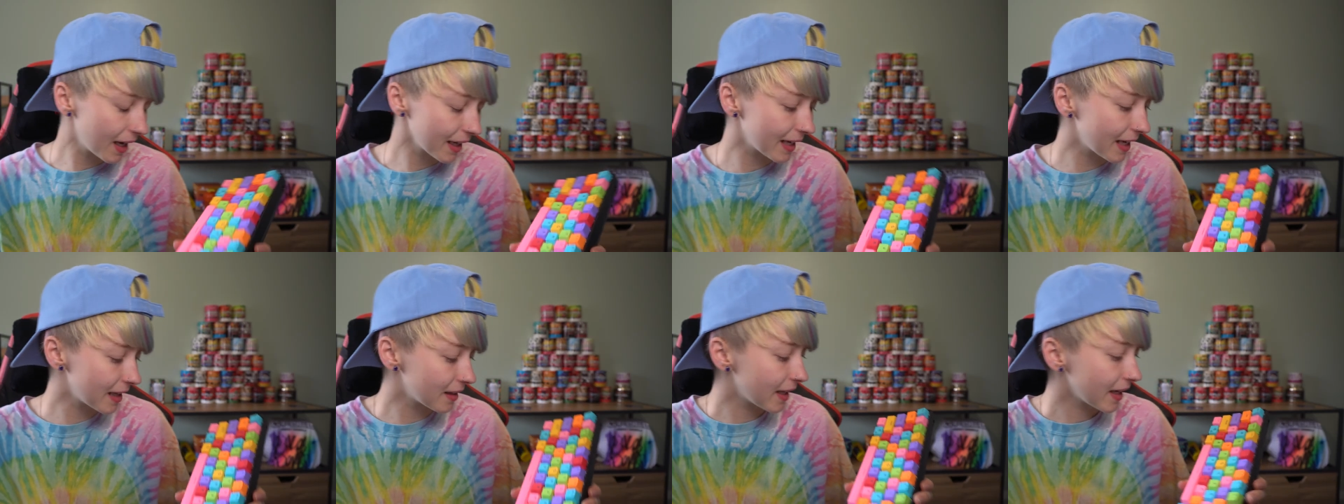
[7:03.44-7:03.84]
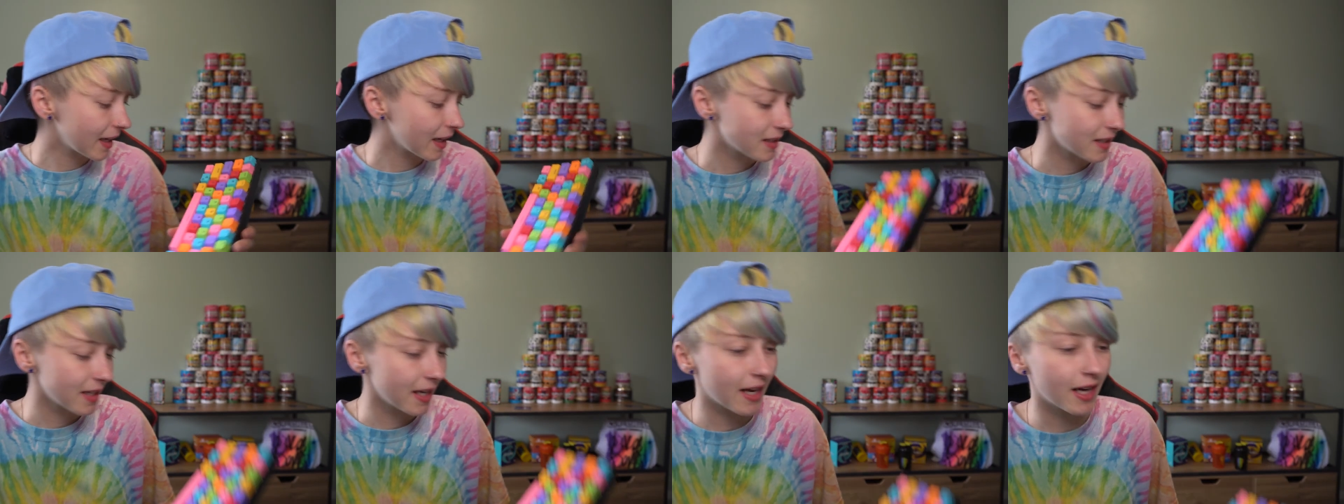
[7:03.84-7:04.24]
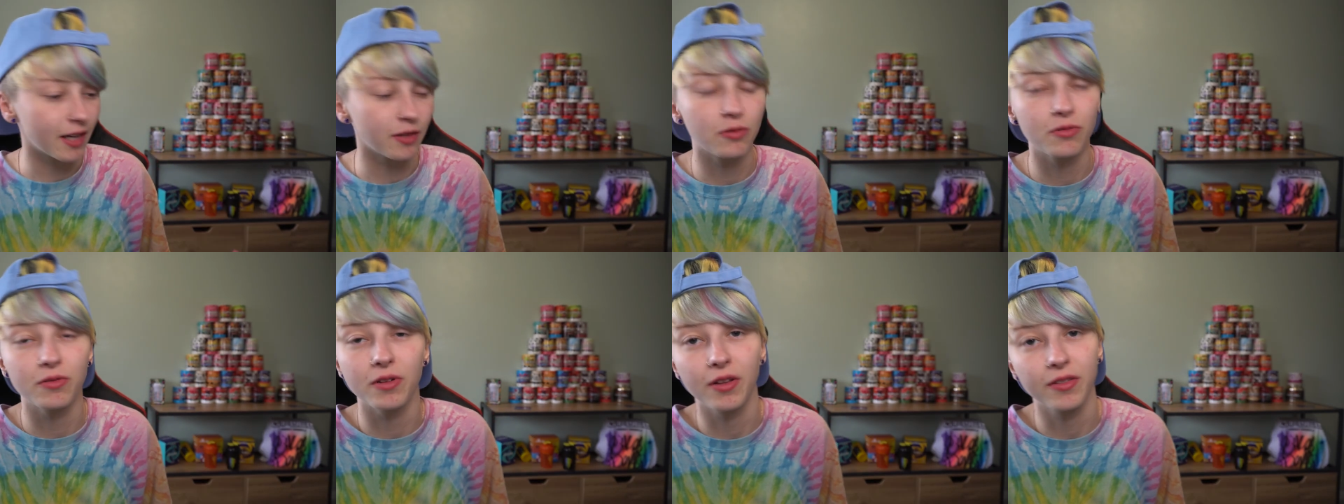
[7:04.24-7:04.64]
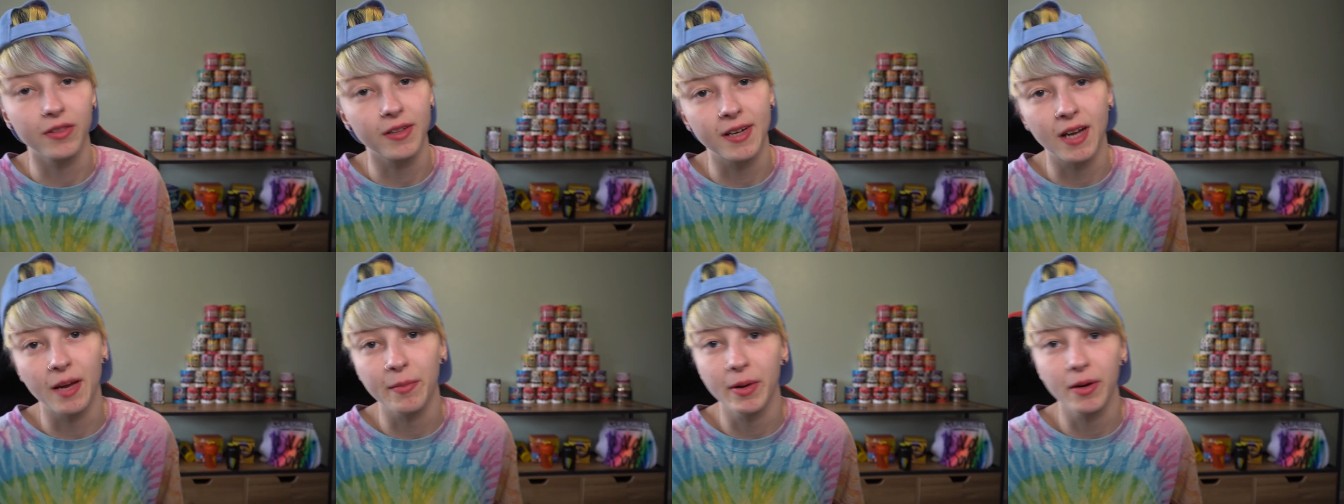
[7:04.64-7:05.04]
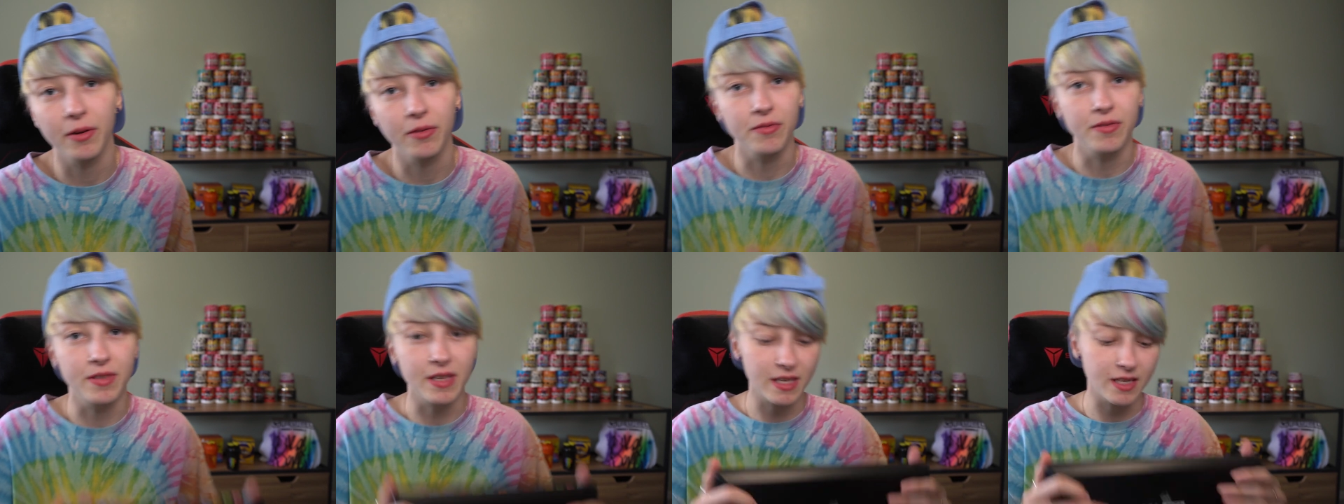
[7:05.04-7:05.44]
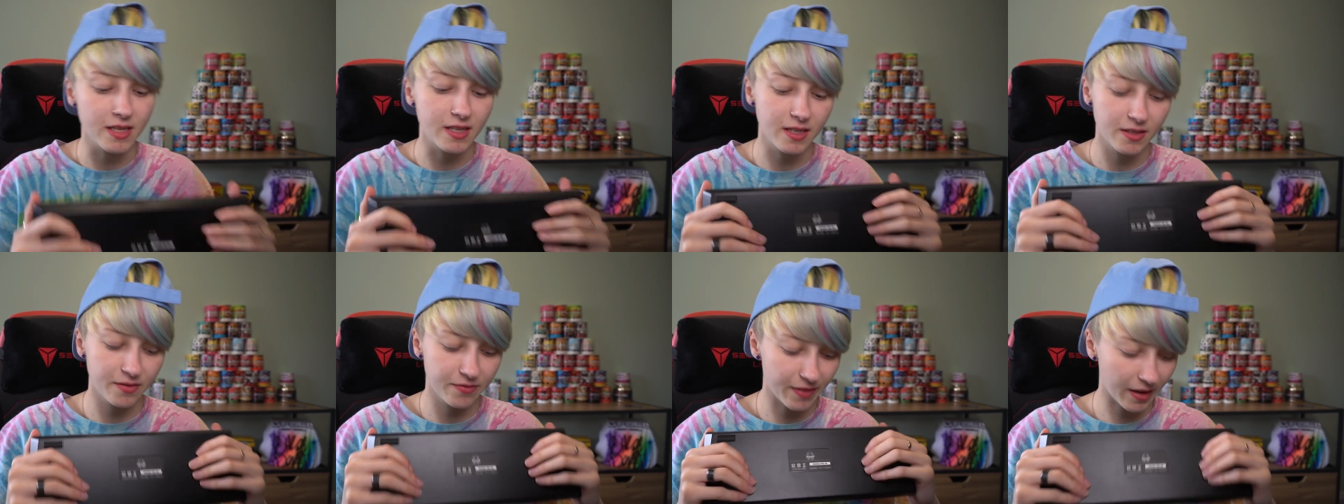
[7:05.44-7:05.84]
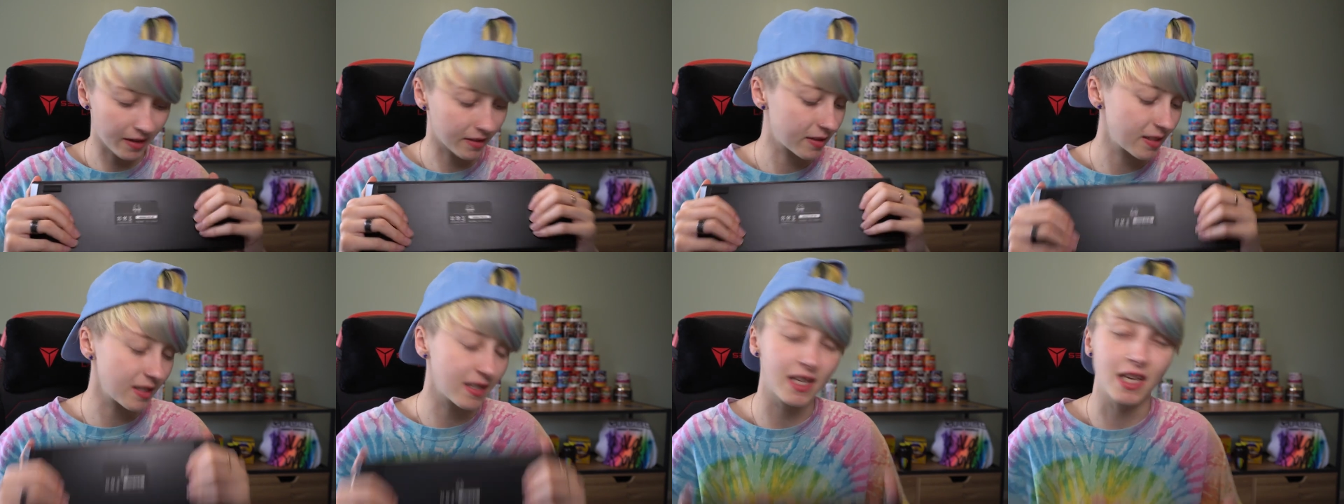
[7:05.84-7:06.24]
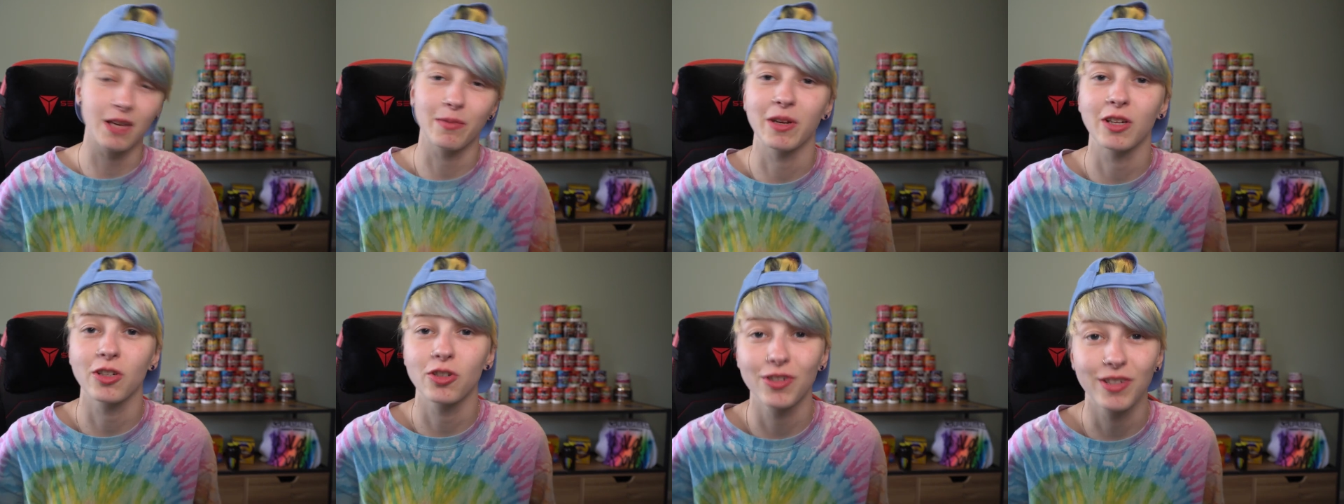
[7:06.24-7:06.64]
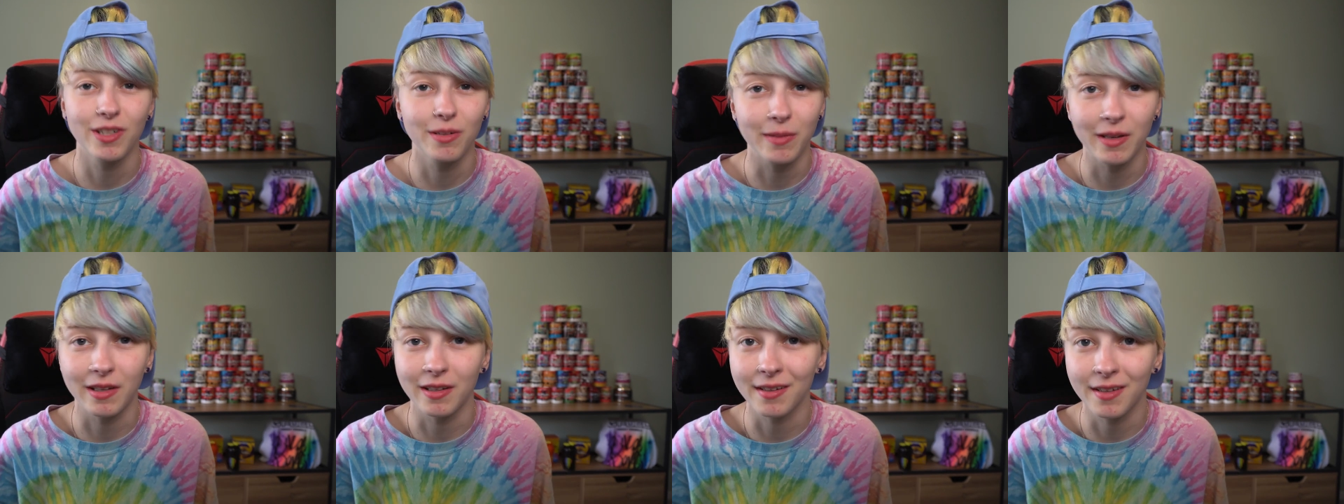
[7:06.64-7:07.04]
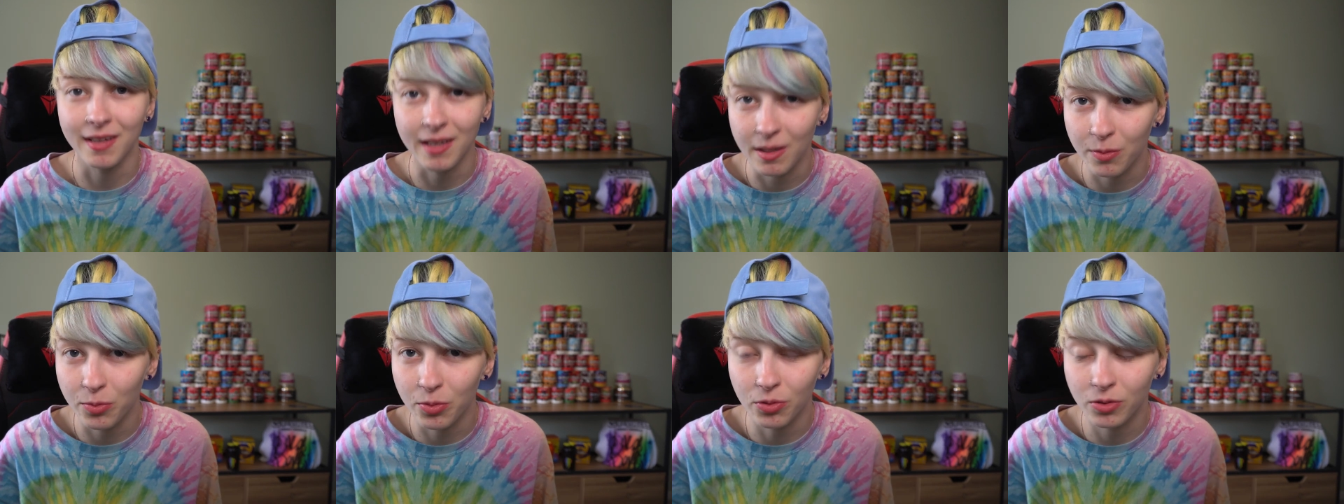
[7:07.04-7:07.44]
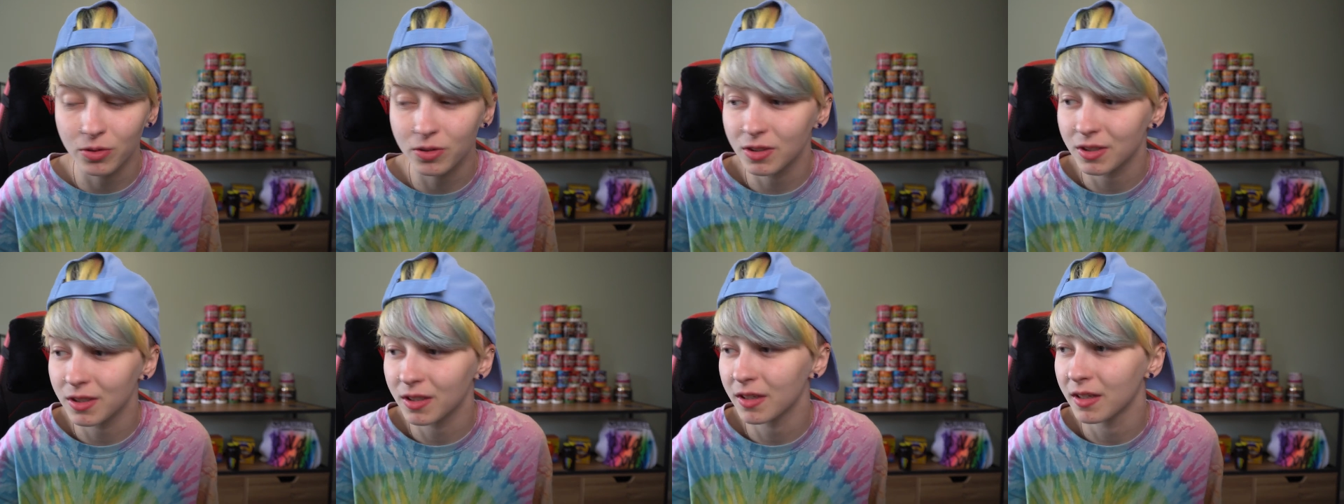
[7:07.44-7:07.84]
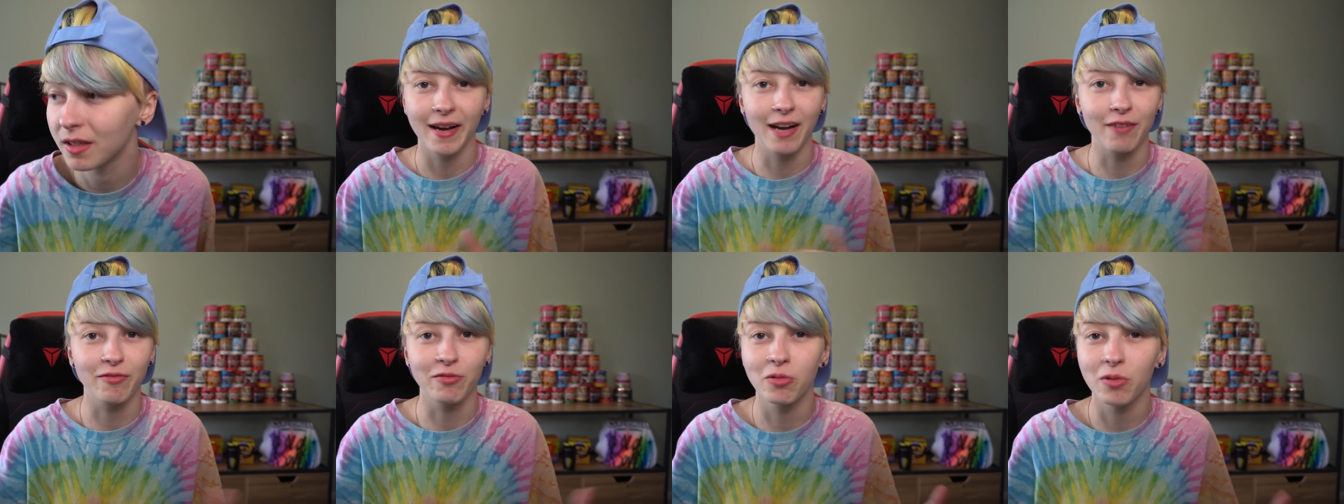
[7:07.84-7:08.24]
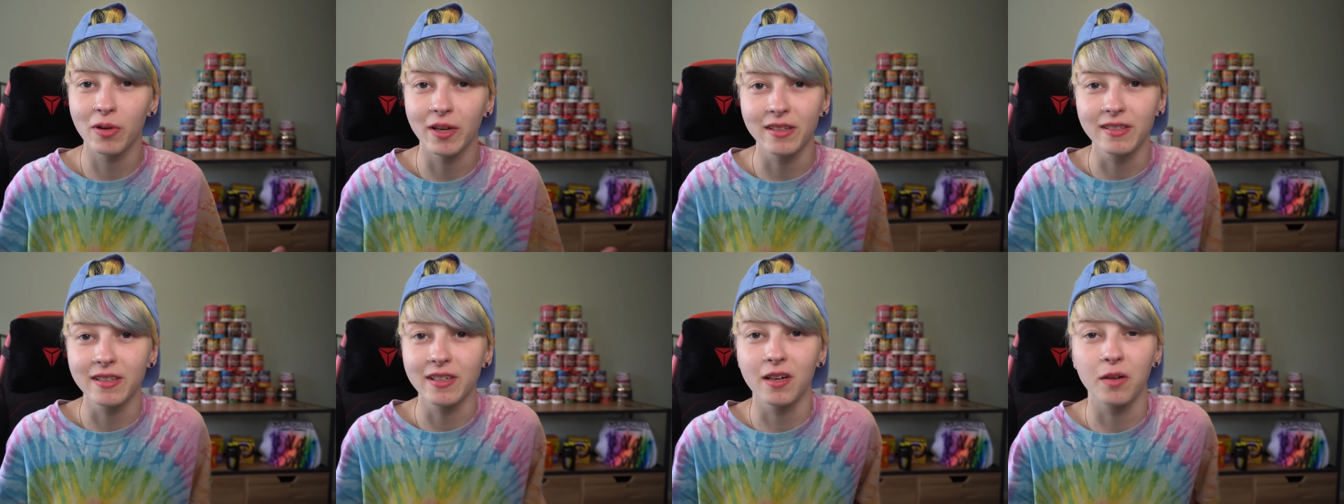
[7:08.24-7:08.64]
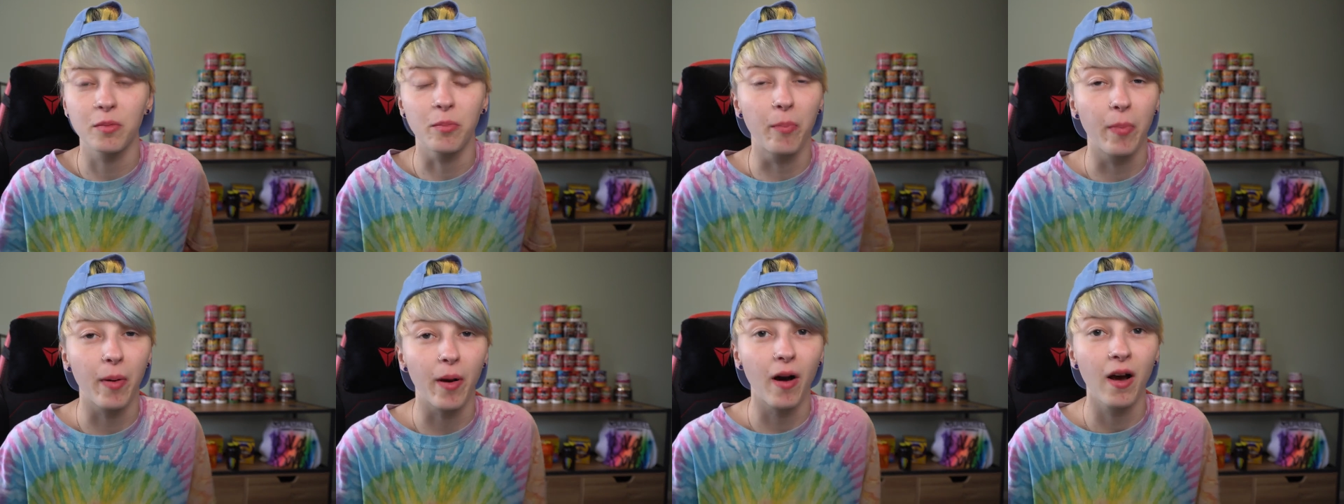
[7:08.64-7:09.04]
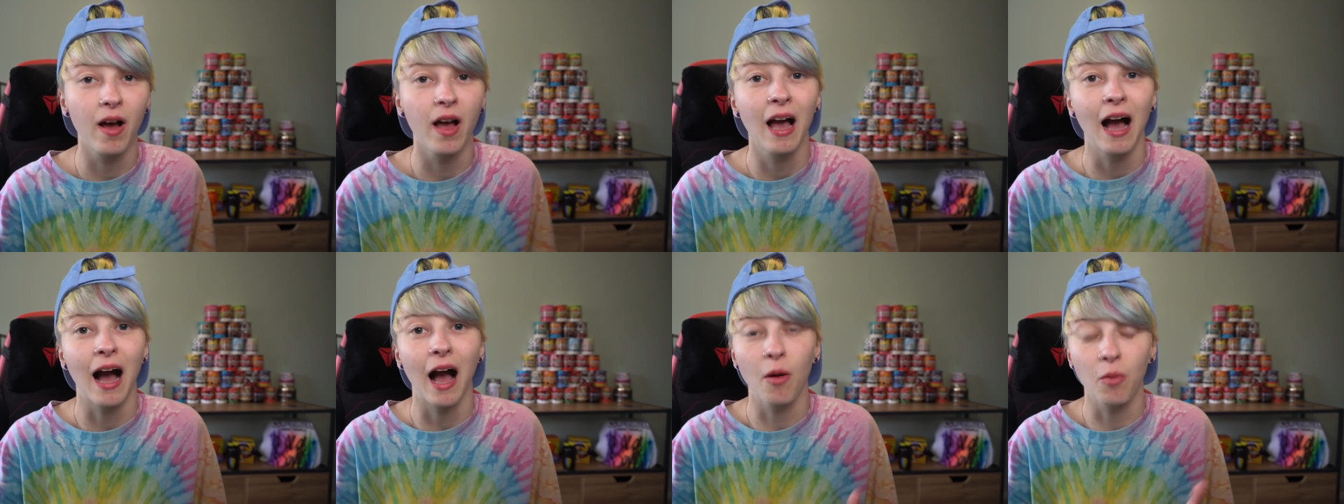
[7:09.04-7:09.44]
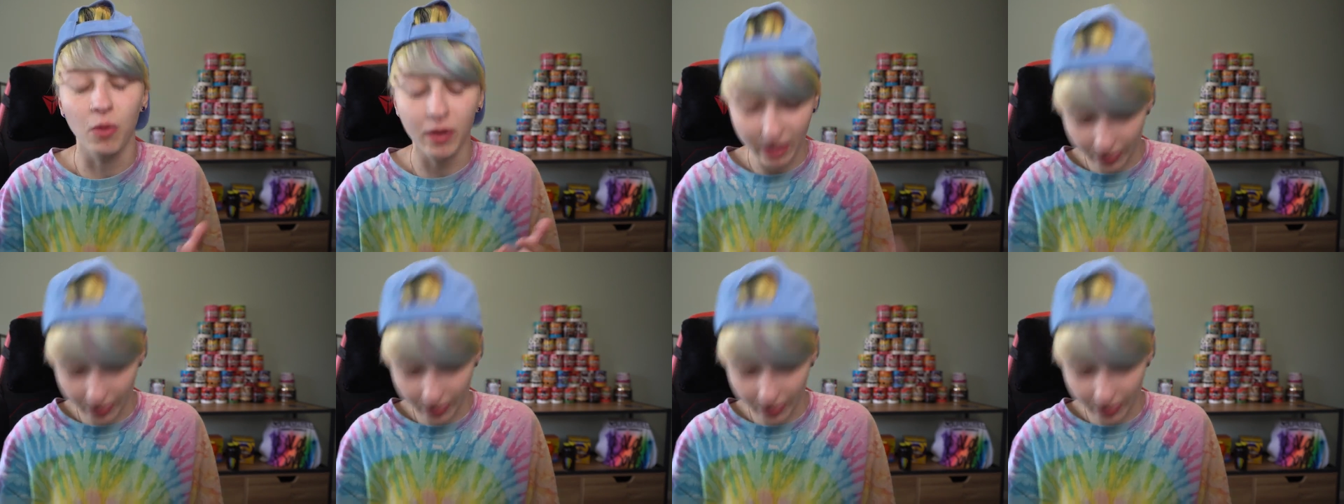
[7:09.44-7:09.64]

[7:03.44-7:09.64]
Again, like I said, I know nothing about these fancy gaming streaming keyboards. I have no idea, but I will